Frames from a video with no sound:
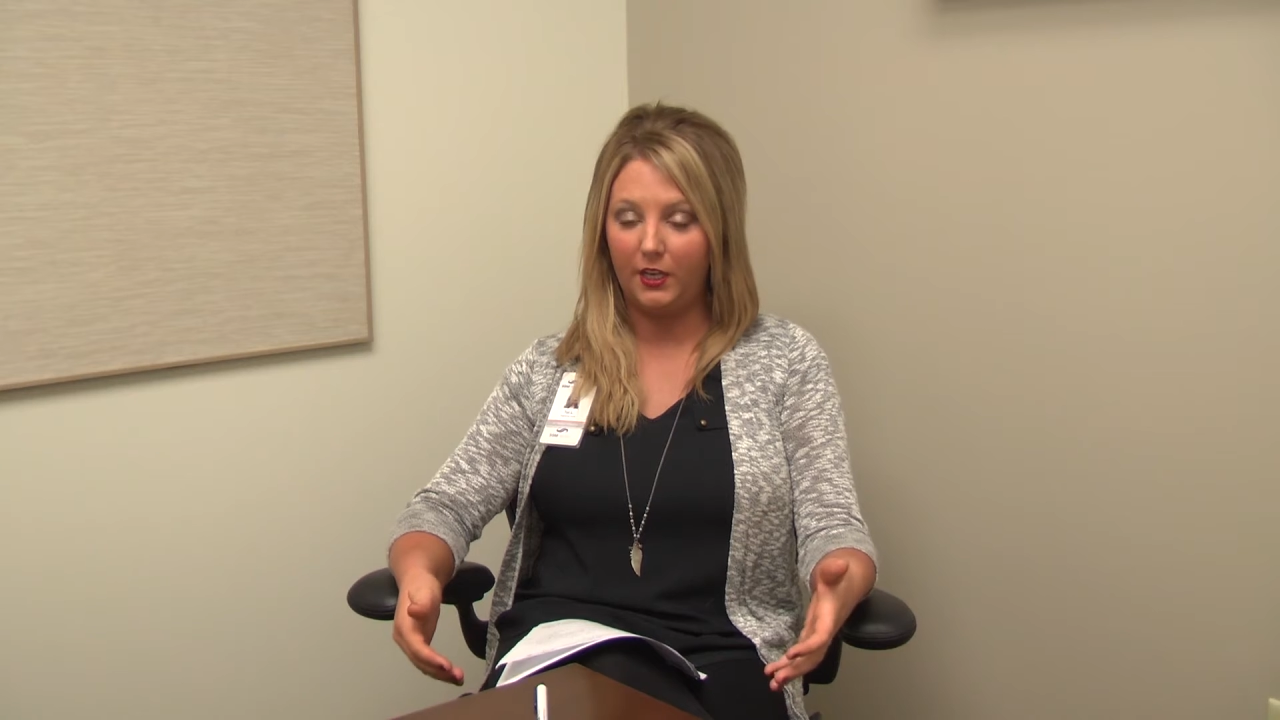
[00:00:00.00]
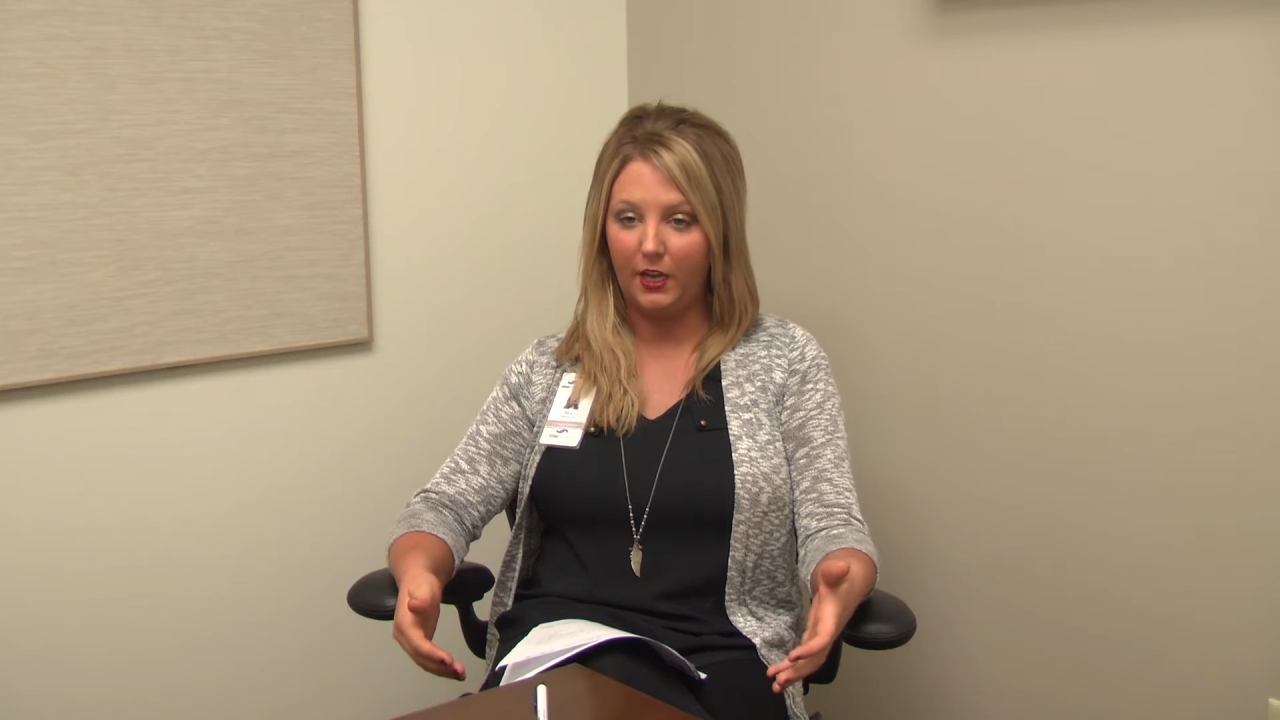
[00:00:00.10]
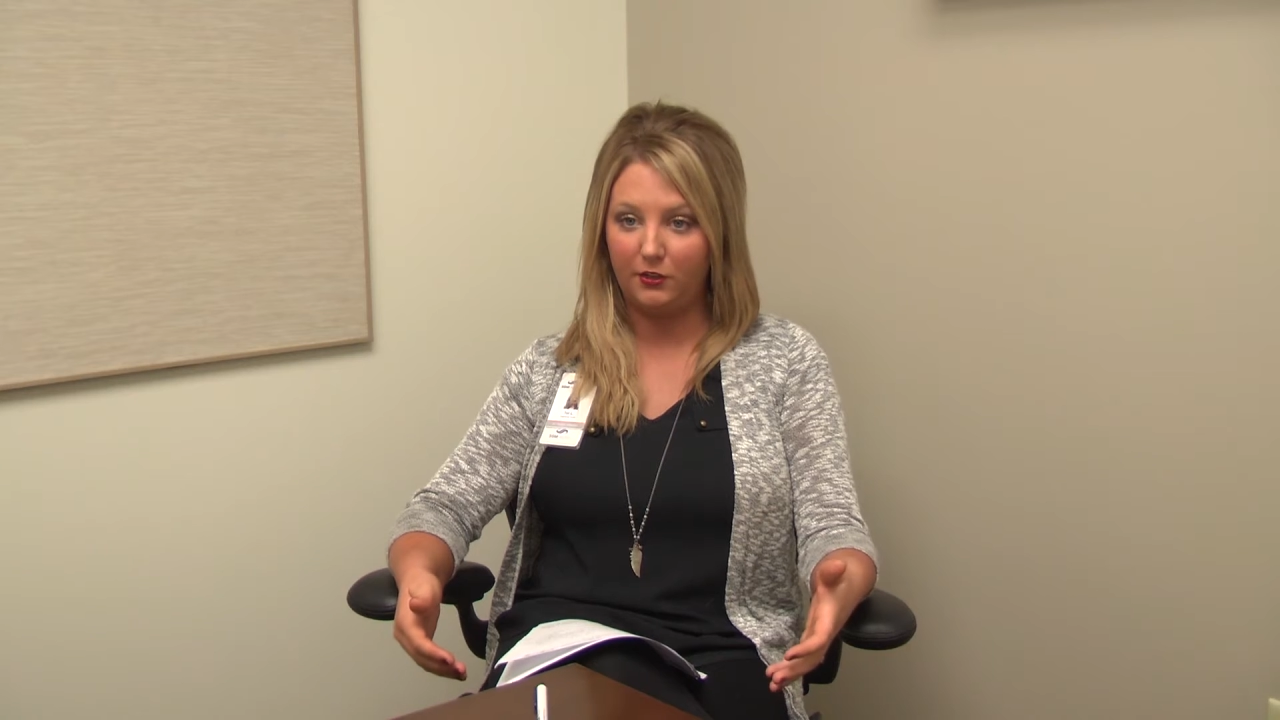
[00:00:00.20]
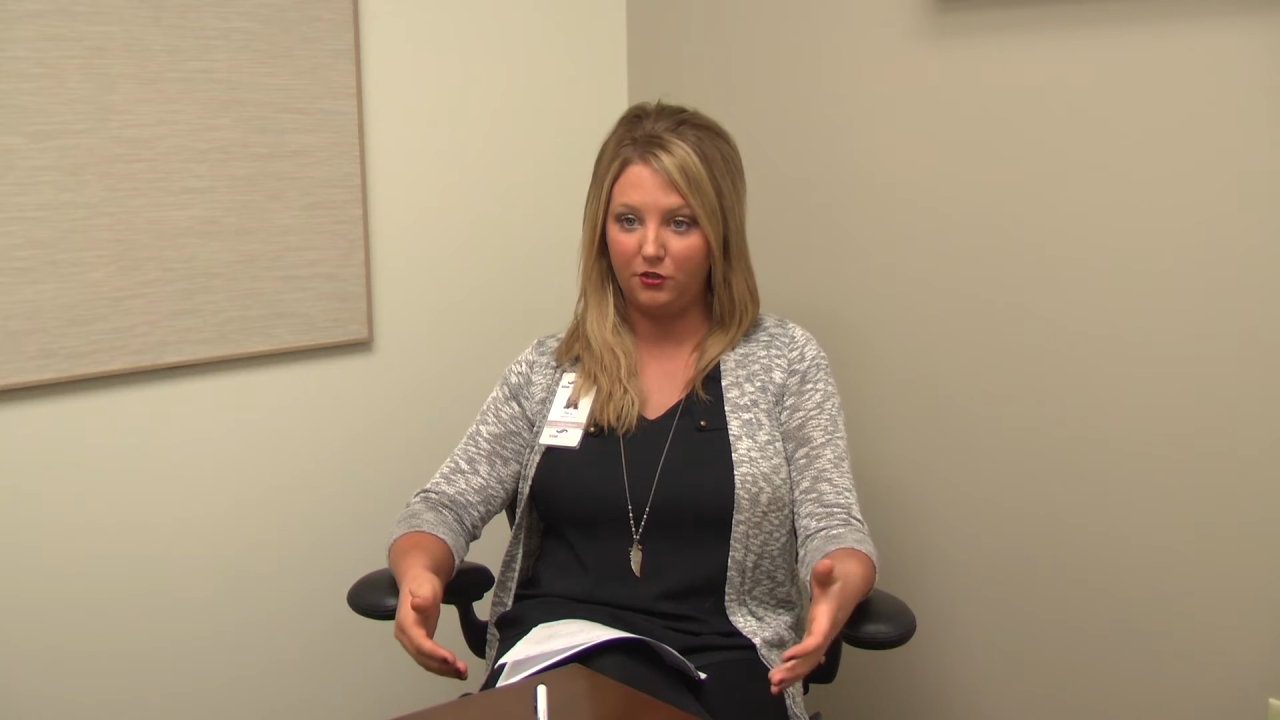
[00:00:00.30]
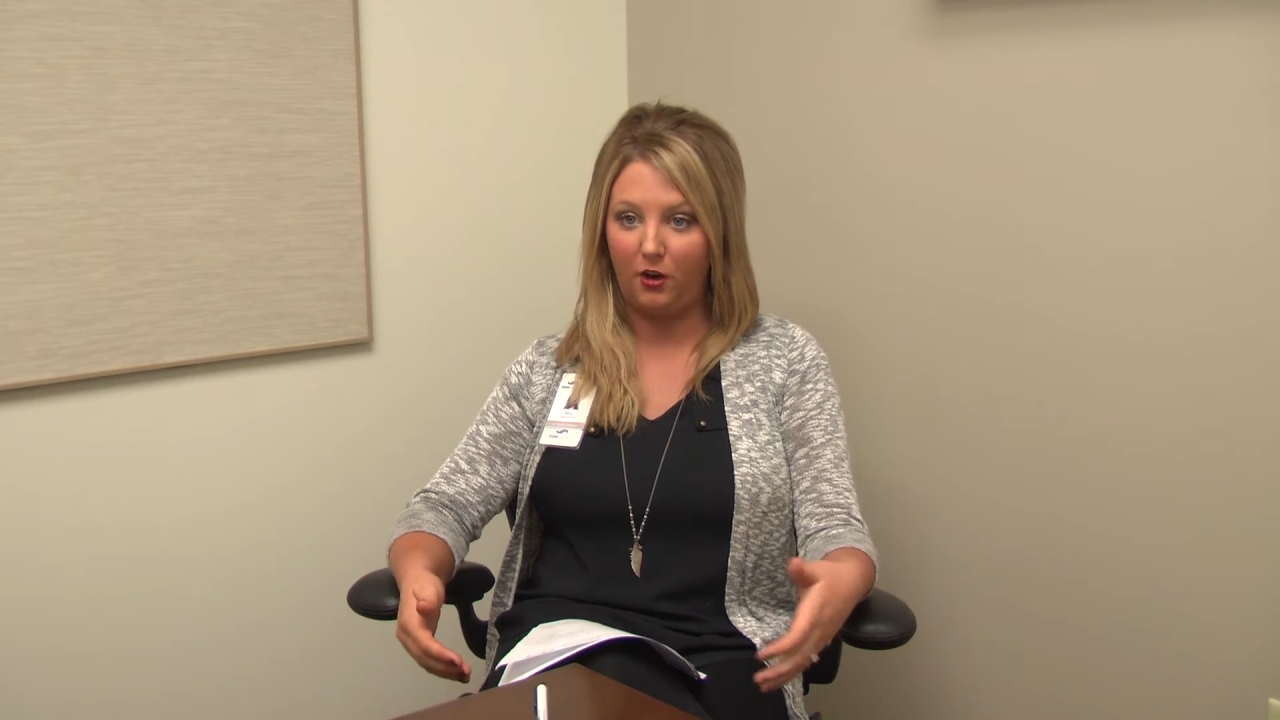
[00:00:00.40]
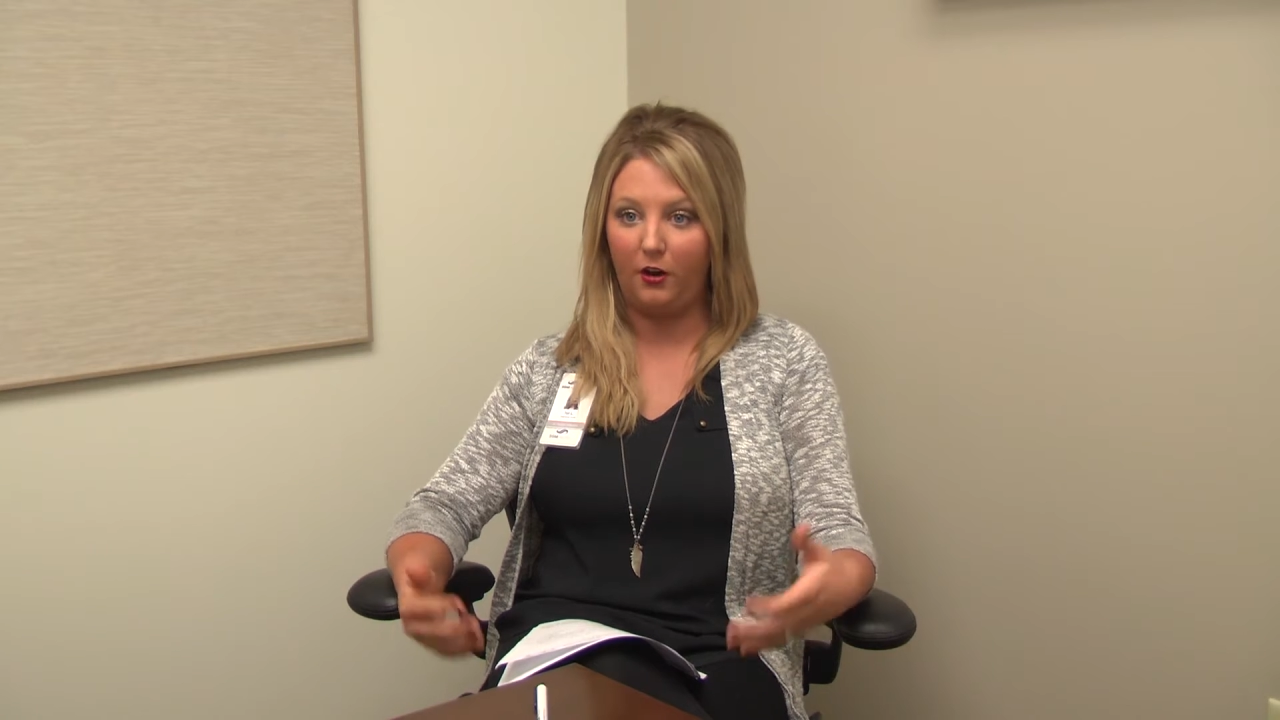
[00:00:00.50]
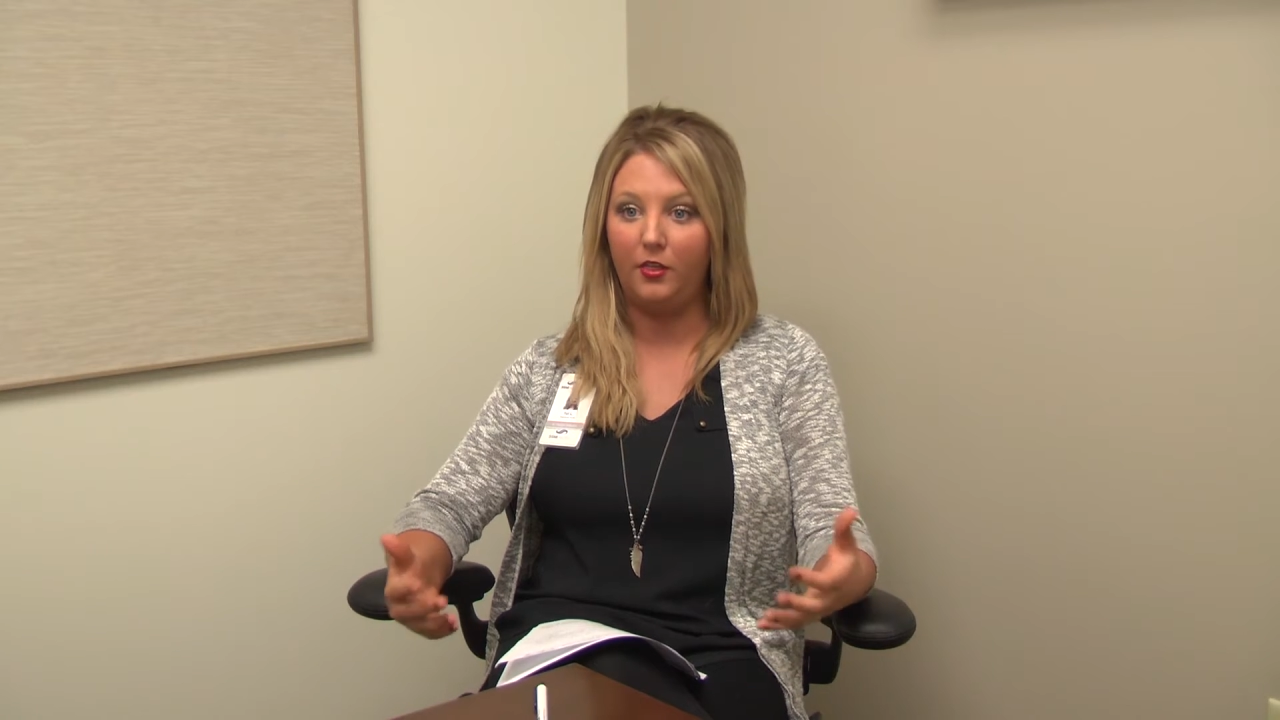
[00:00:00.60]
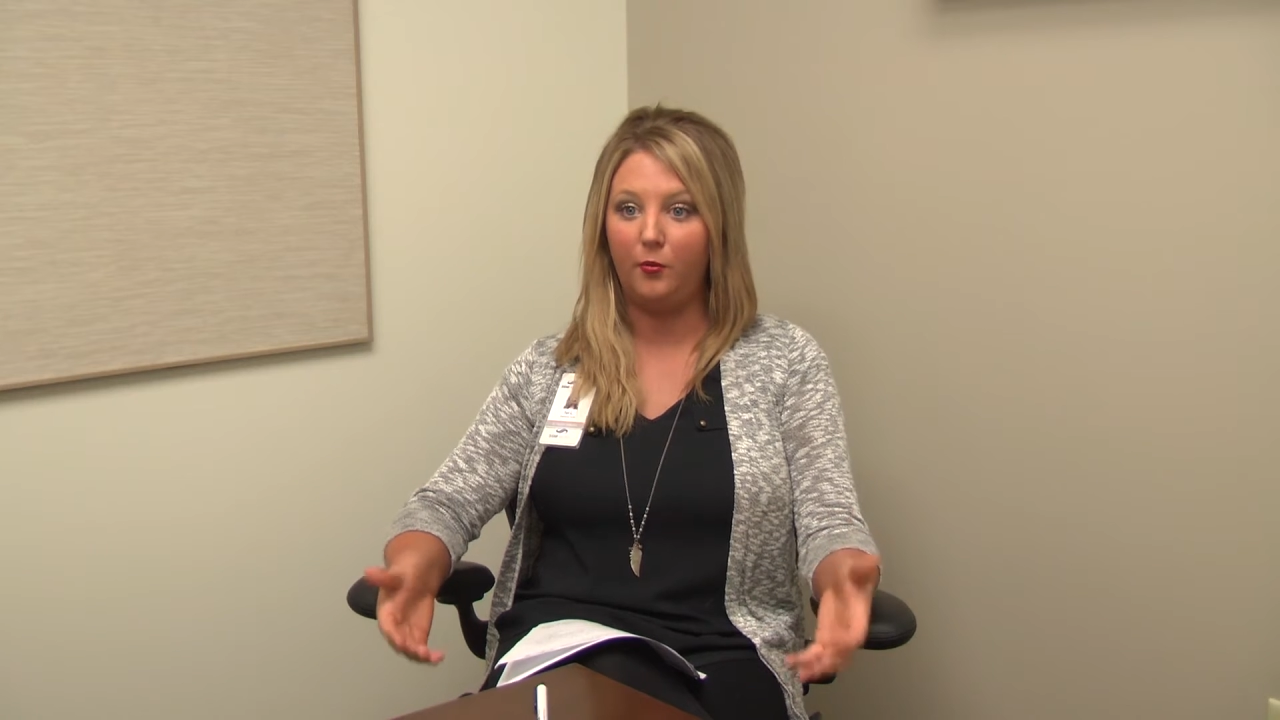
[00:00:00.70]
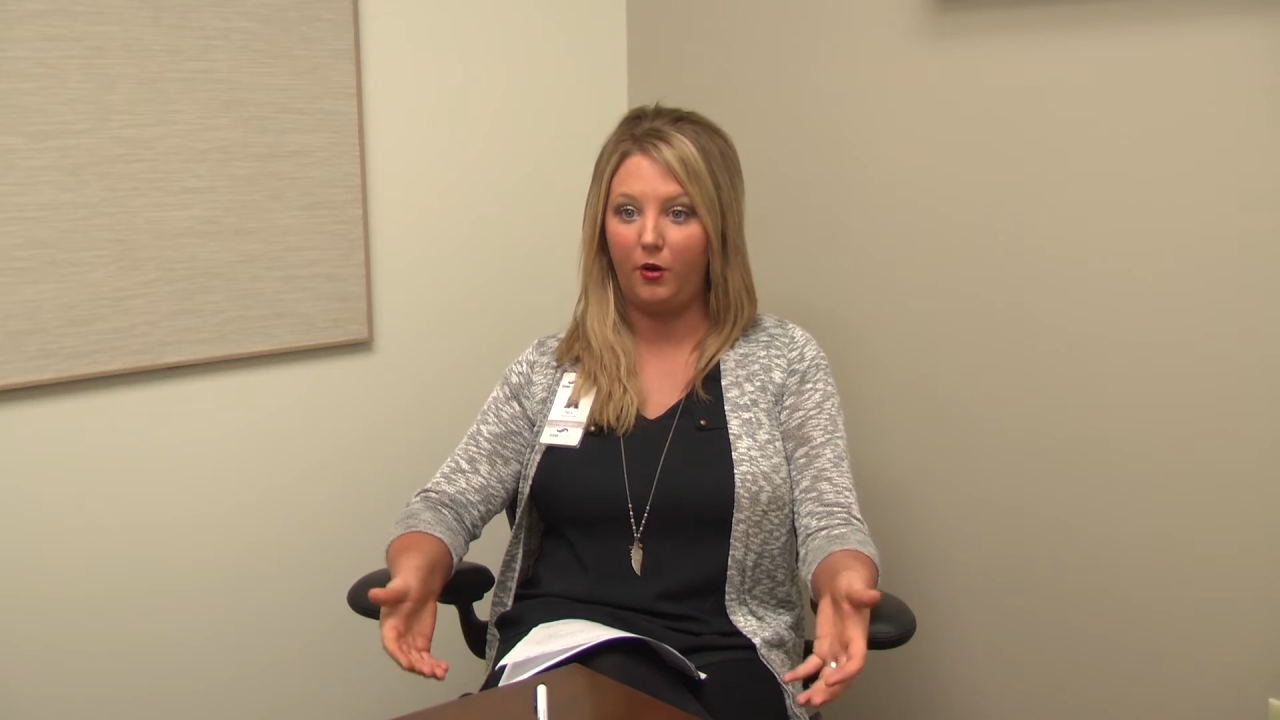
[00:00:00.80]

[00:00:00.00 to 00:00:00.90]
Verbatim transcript: E H R and the